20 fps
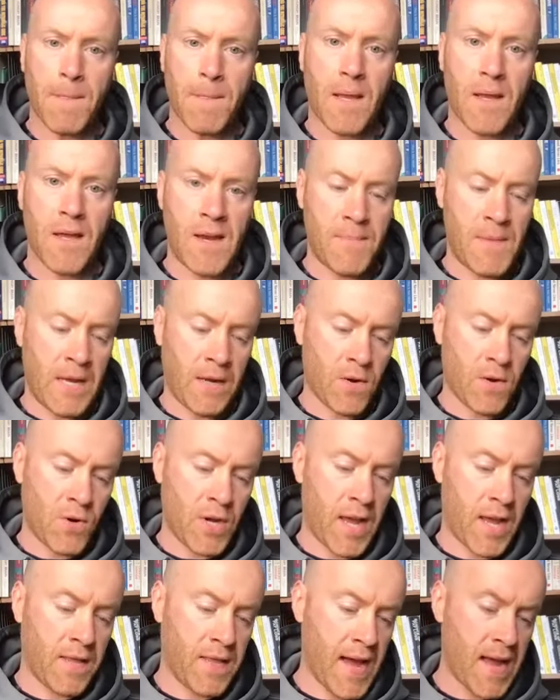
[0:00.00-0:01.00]
And I'm like,
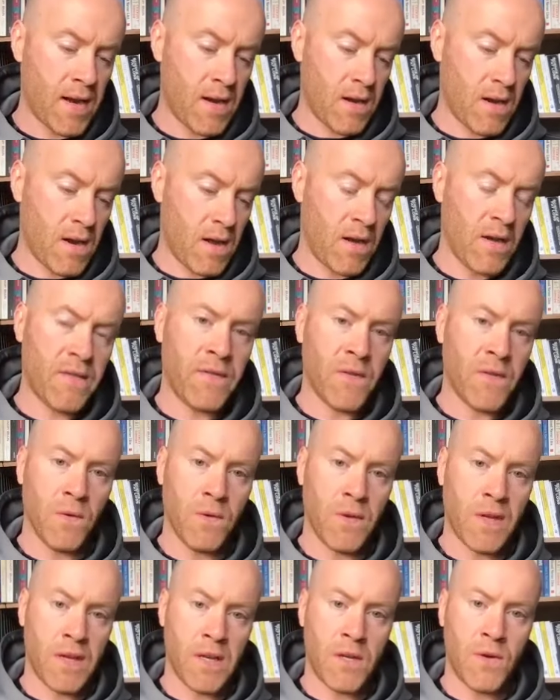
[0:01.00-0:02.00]
okay, that
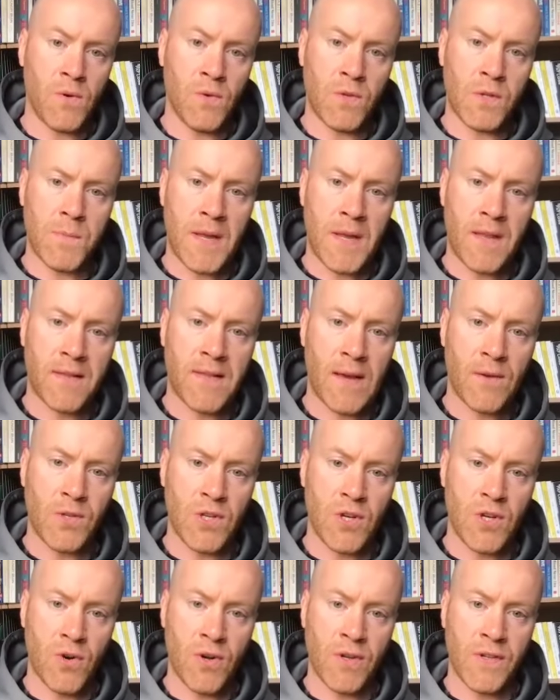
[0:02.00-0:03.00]
iPhone that you spent
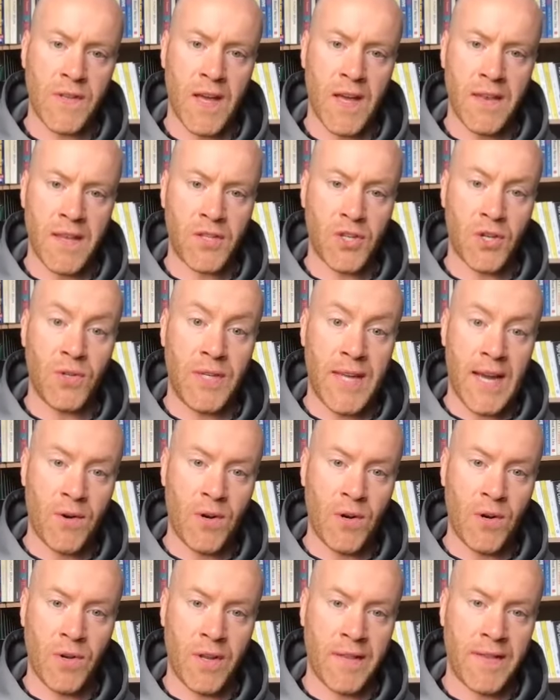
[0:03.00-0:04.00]
€1,000 on, that you
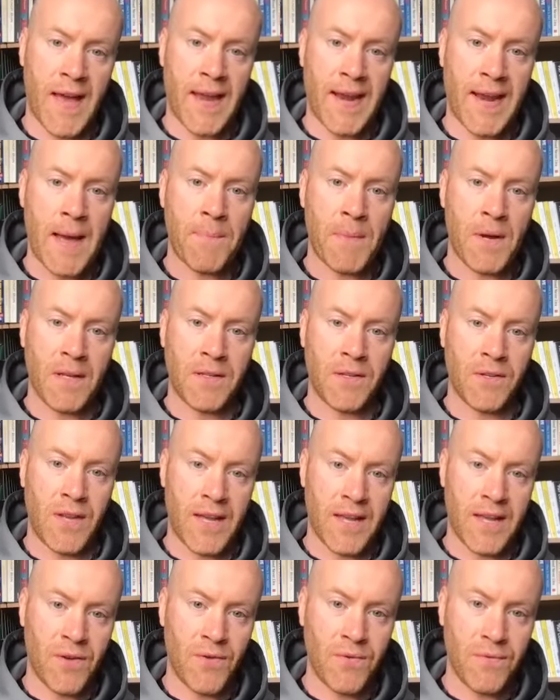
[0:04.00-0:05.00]
downloaded that app onto,
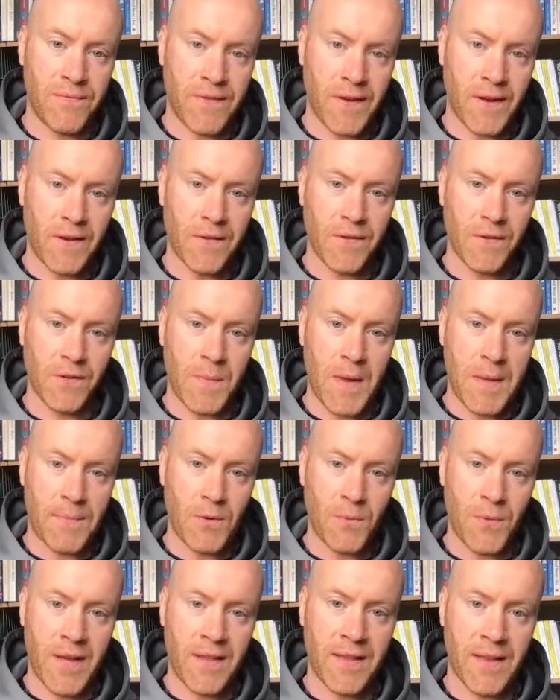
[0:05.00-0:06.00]
that you follow those
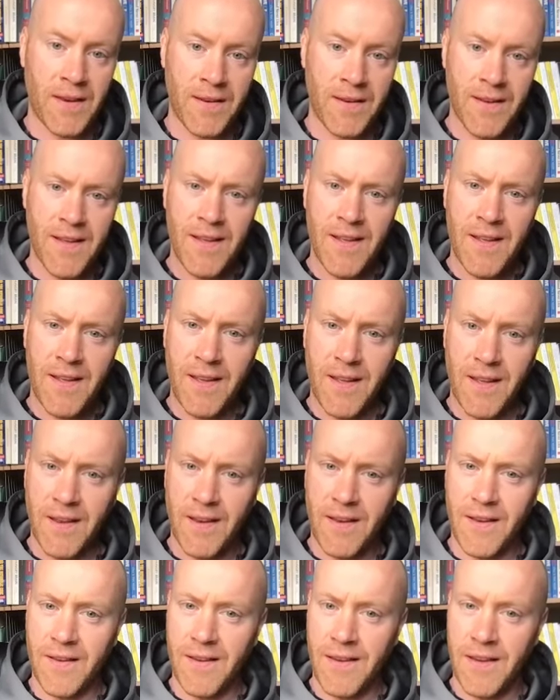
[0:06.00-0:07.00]
people with, and
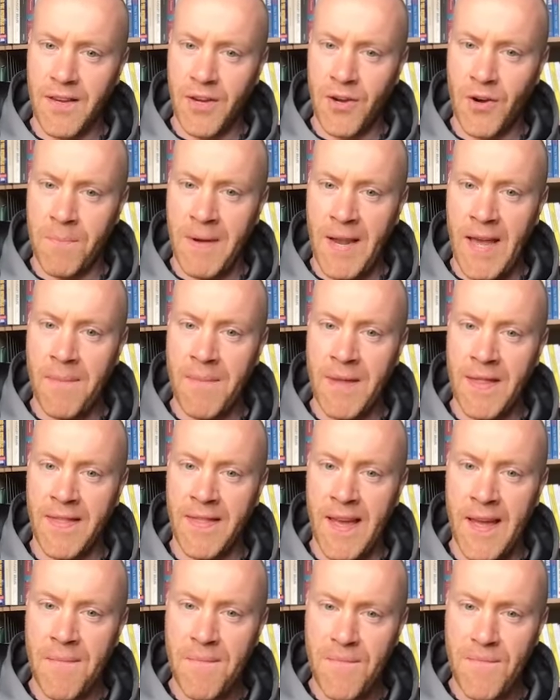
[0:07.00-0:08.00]
you're blaming
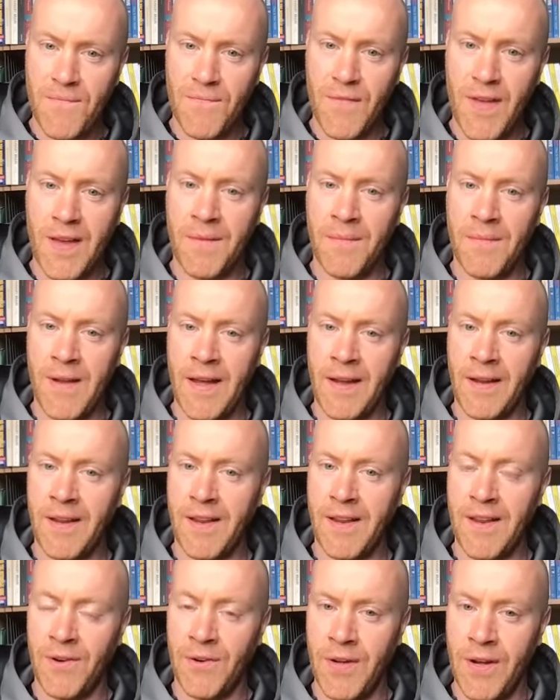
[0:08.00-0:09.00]
them. And I'm like,
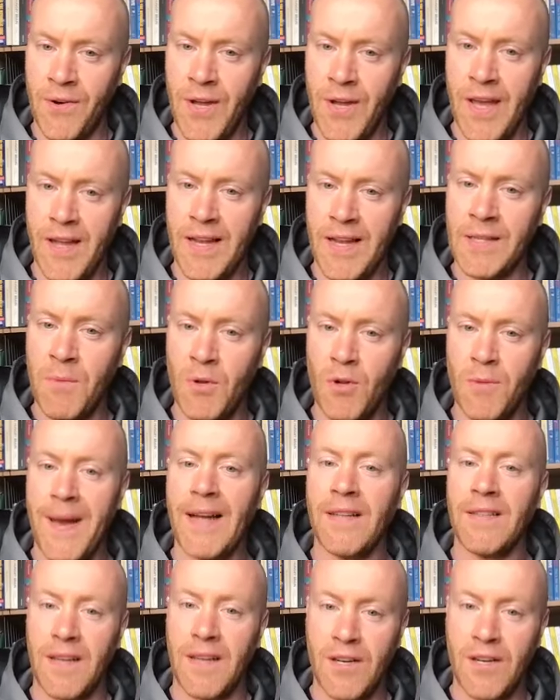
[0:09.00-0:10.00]
you know, okay, let's pull
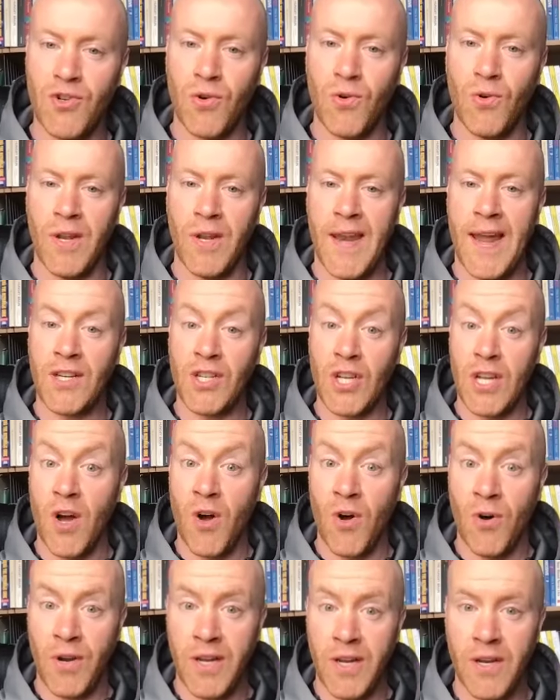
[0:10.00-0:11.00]
back to control and actually
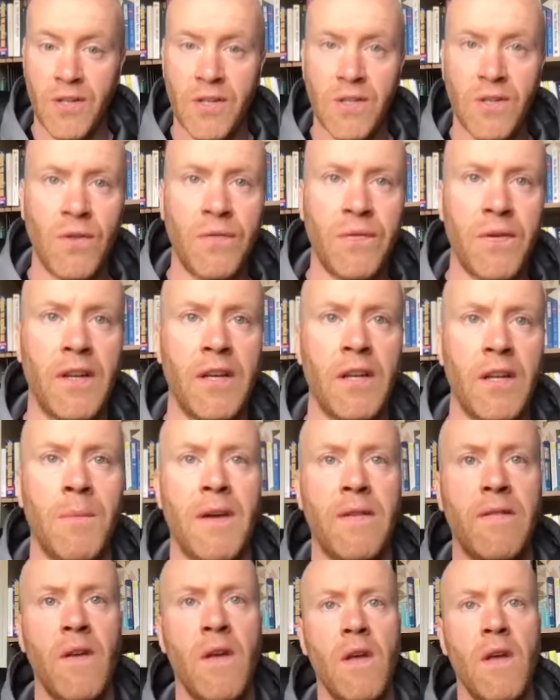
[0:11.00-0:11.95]
audit your stuff a little bit.